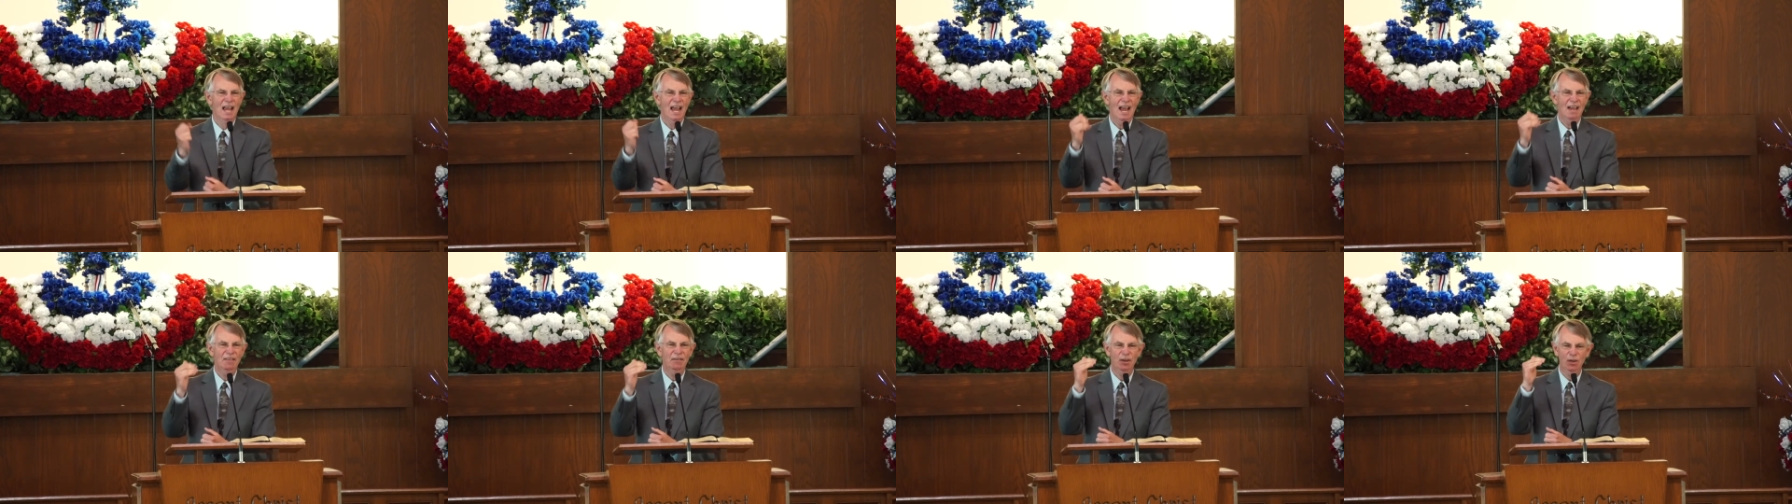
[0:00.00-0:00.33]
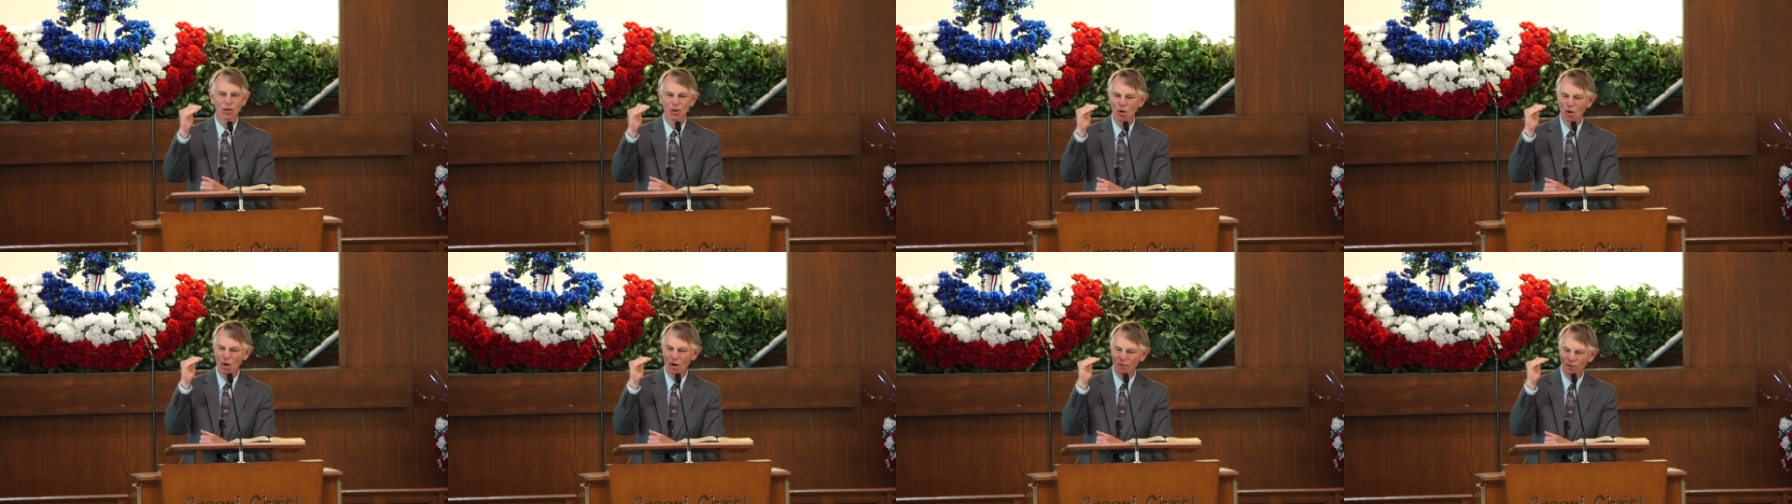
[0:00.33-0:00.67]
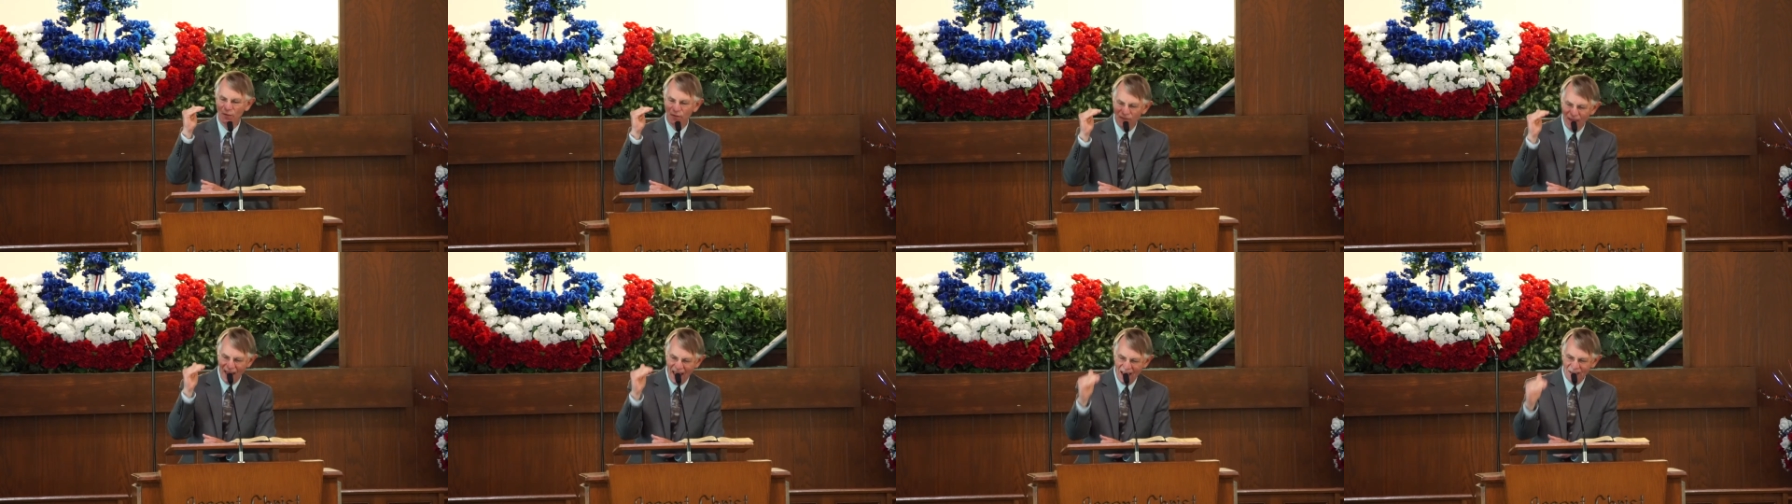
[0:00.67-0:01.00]
and they're going
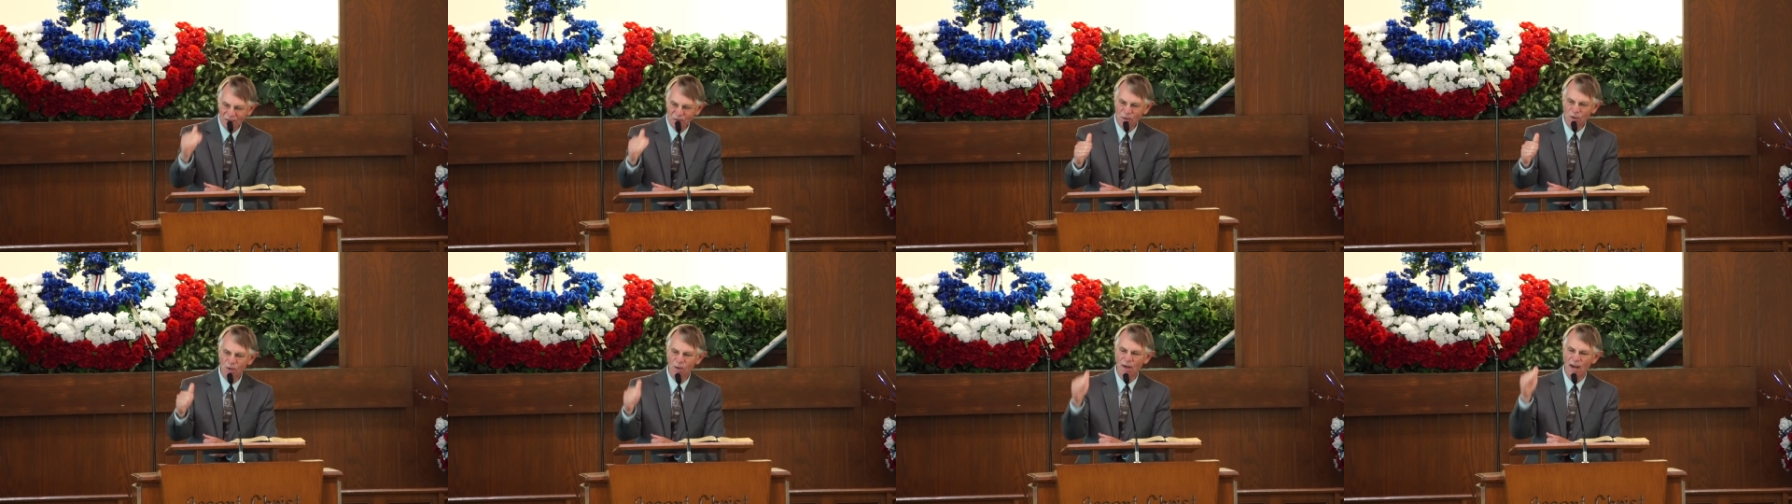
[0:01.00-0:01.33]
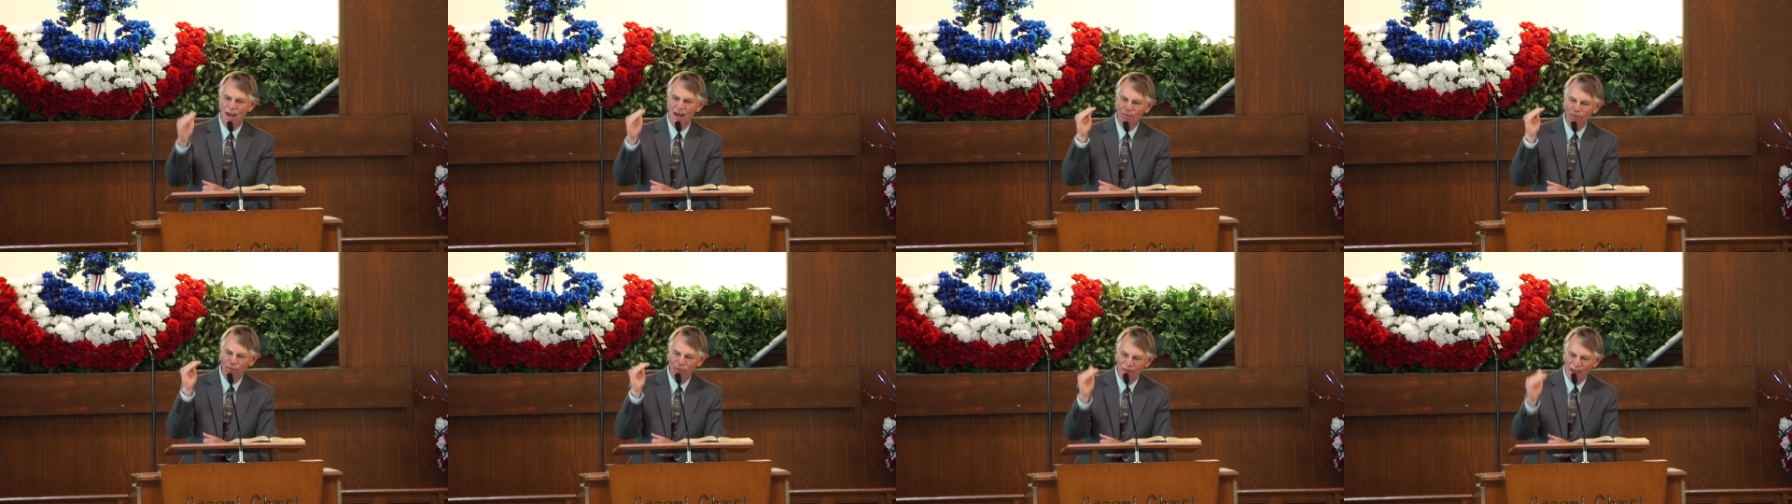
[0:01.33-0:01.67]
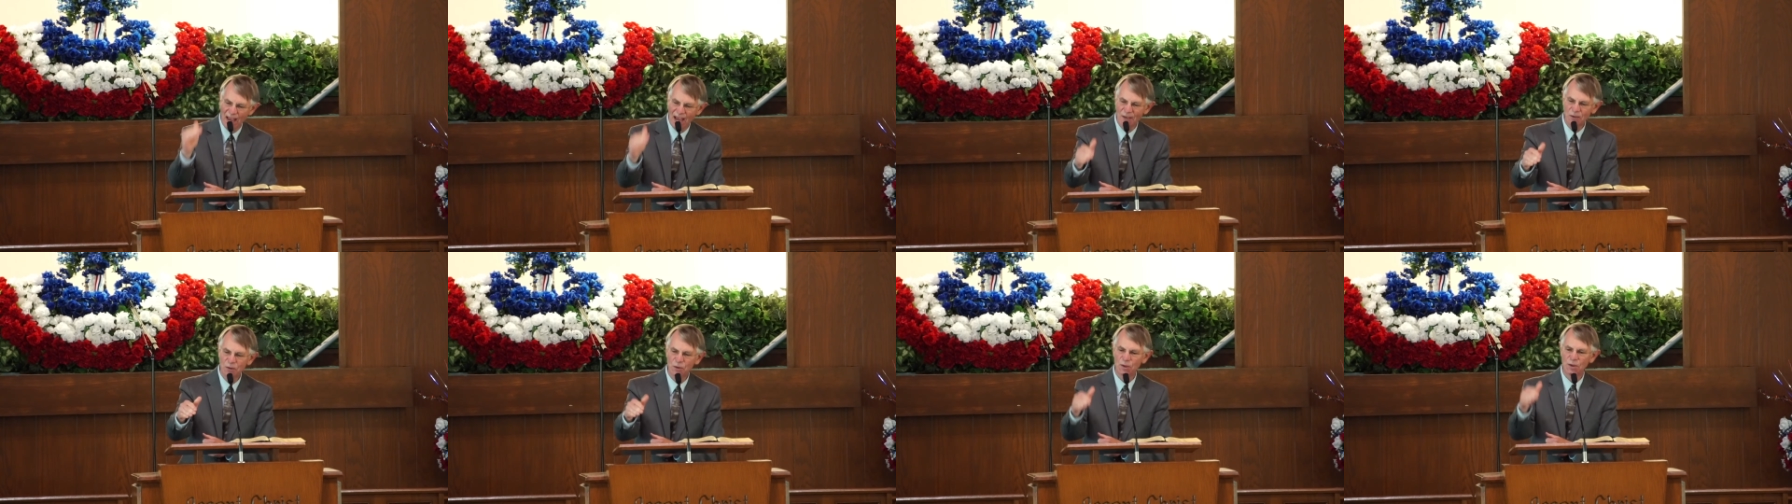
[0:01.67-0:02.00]
faster and
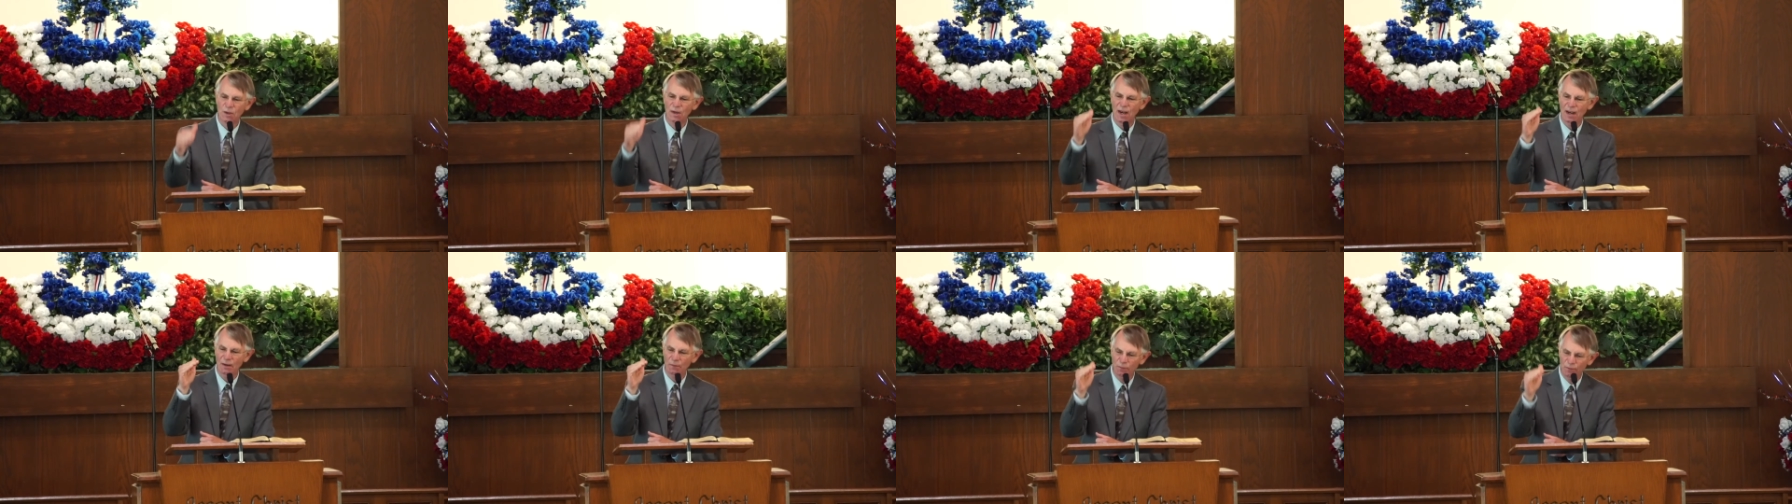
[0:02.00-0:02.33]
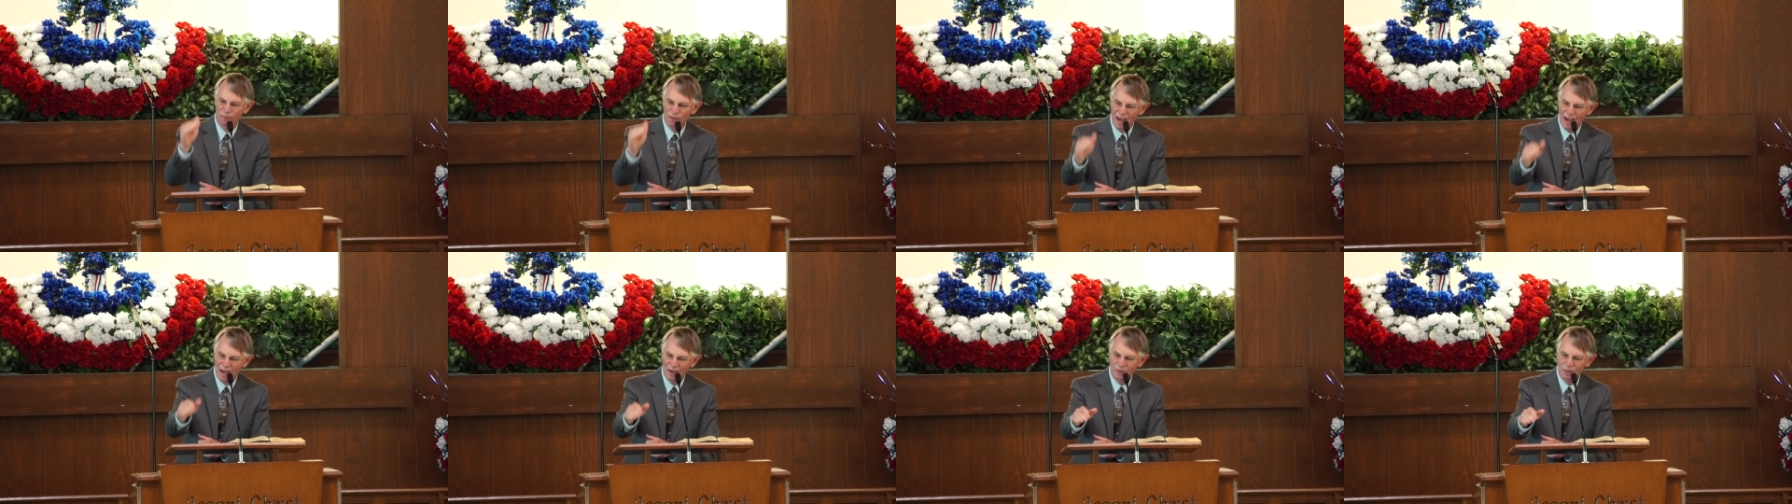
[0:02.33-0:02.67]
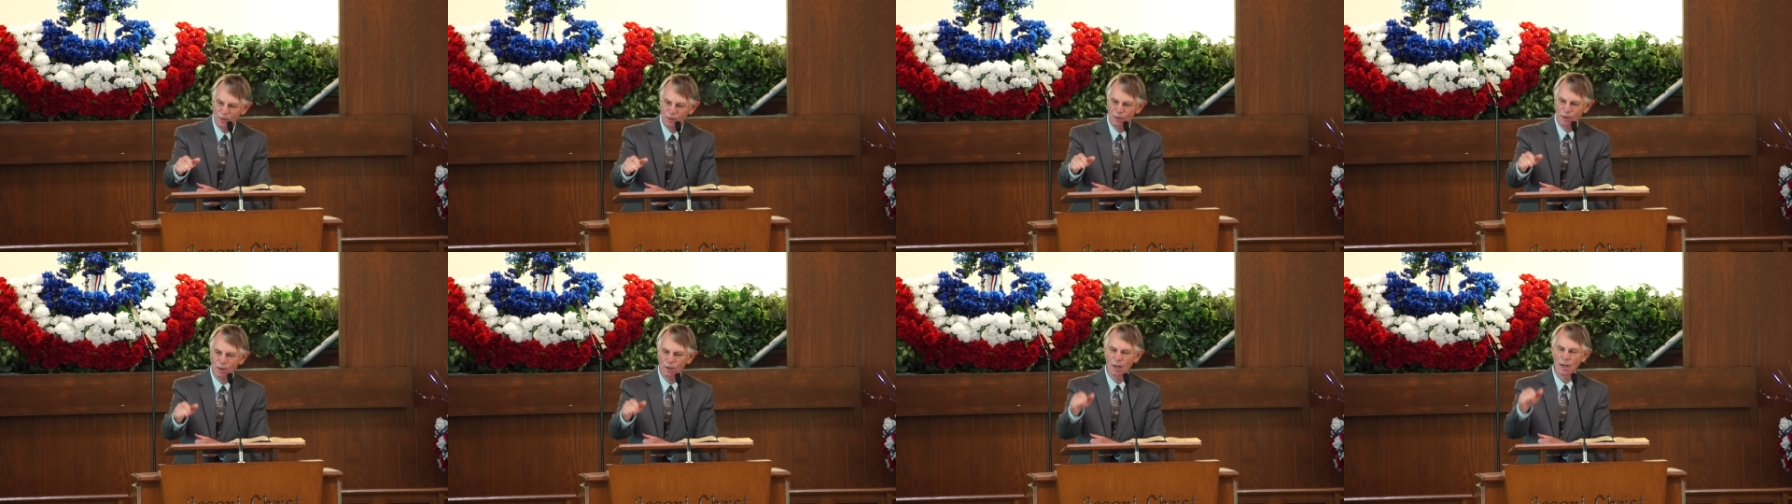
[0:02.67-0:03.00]
faster and
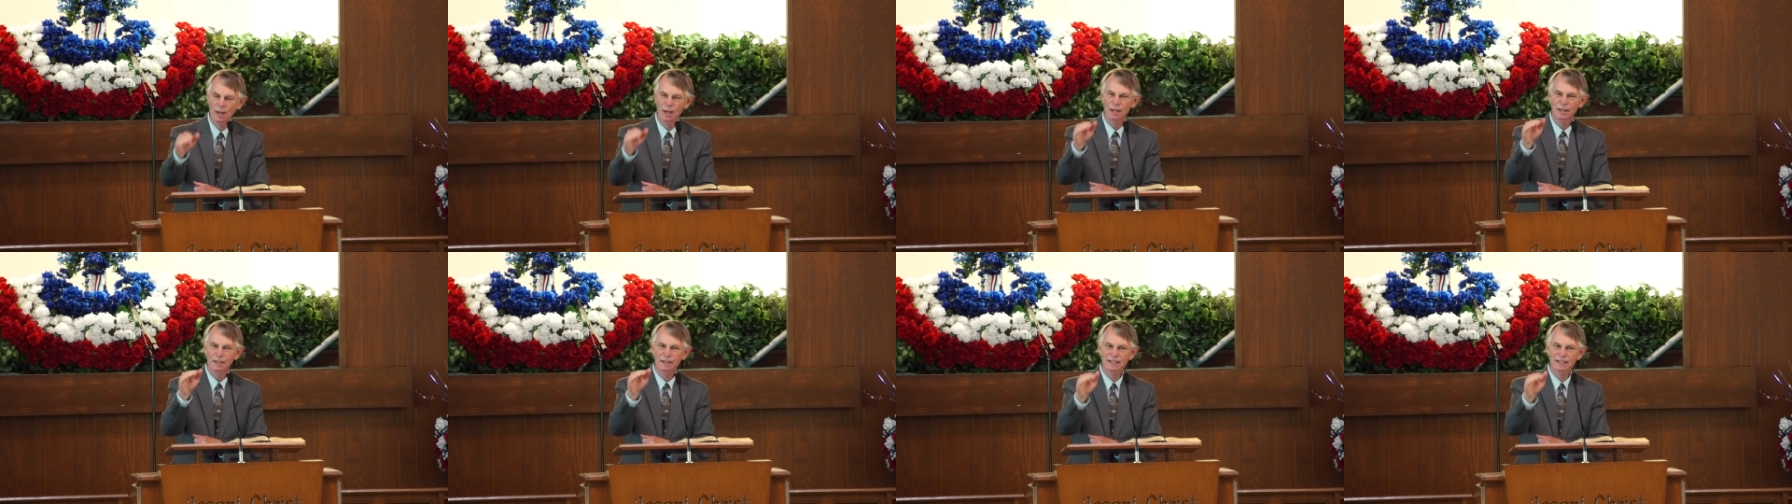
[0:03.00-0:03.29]
faster